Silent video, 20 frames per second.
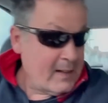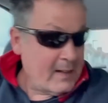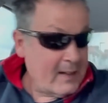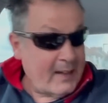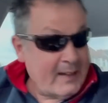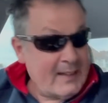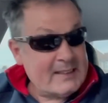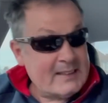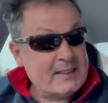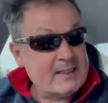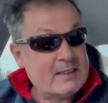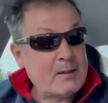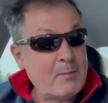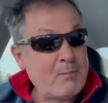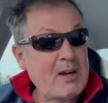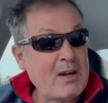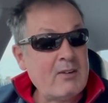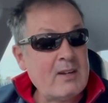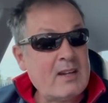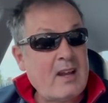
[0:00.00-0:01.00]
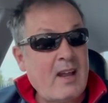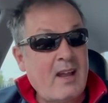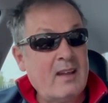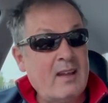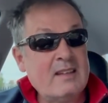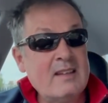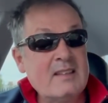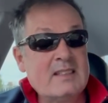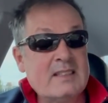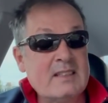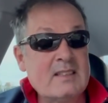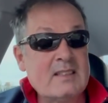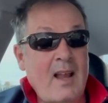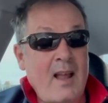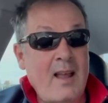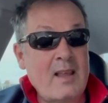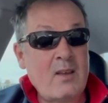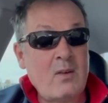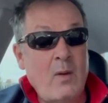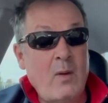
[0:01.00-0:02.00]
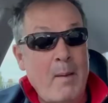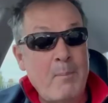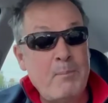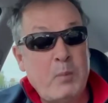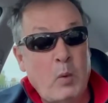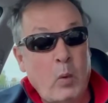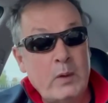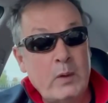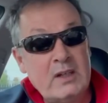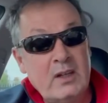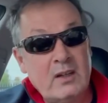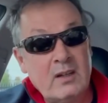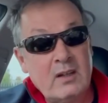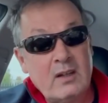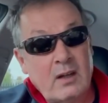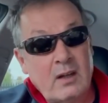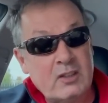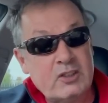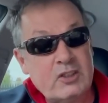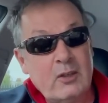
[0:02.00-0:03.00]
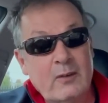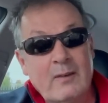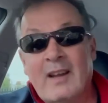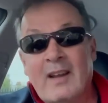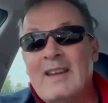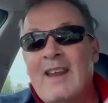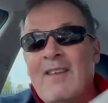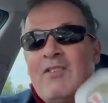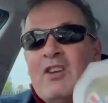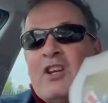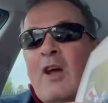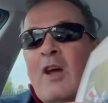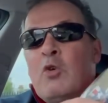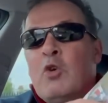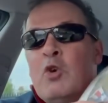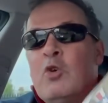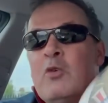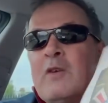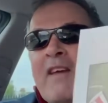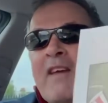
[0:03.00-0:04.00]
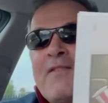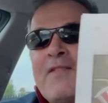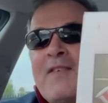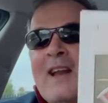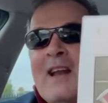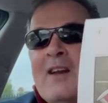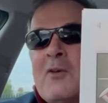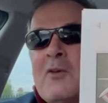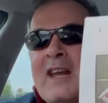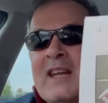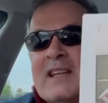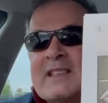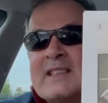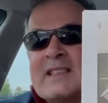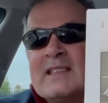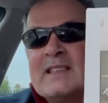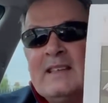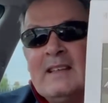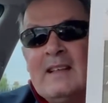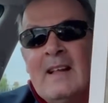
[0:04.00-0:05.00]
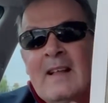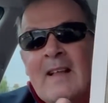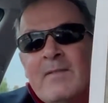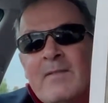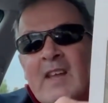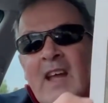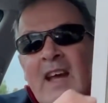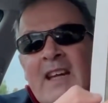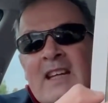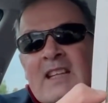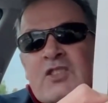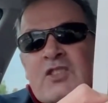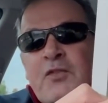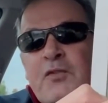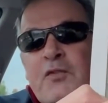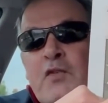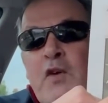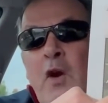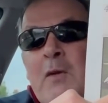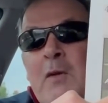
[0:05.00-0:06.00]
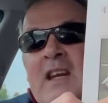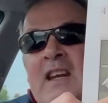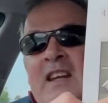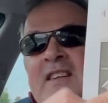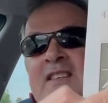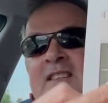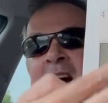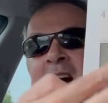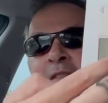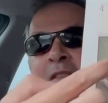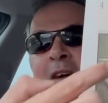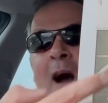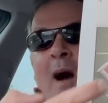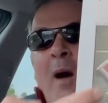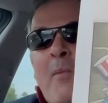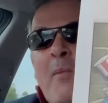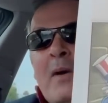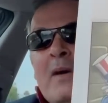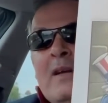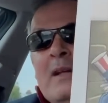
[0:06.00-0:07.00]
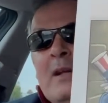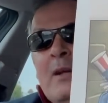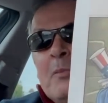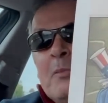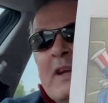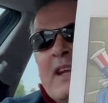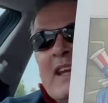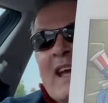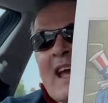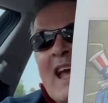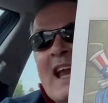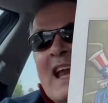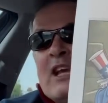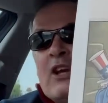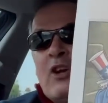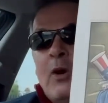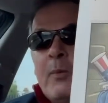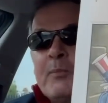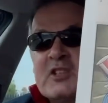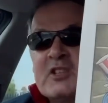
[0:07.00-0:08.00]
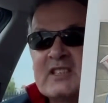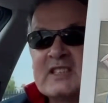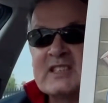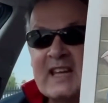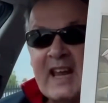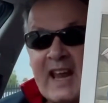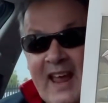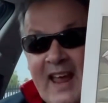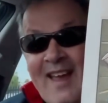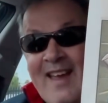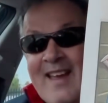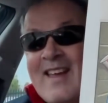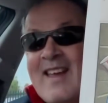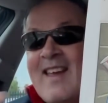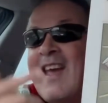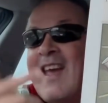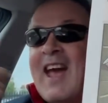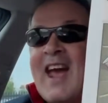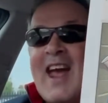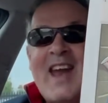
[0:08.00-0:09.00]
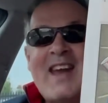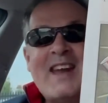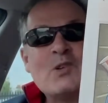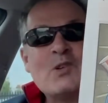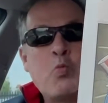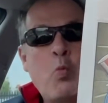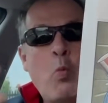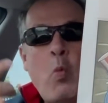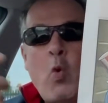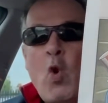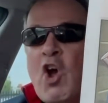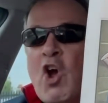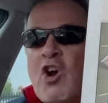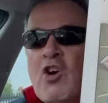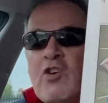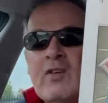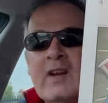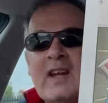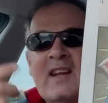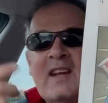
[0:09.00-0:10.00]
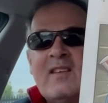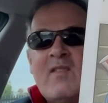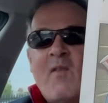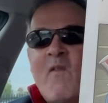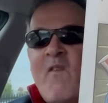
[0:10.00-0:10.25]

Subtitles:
And this is America, and this is like quite a poignant cartoon. I never know who that fella is. And he's throwing a dove up, but the helicopter's there, and it's whirring.